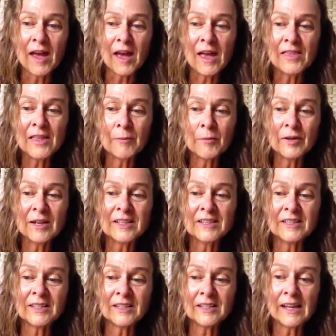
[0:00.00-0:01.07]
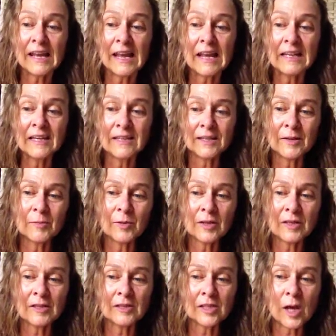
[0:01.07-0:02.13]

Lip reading: And then when I did, I hated it because it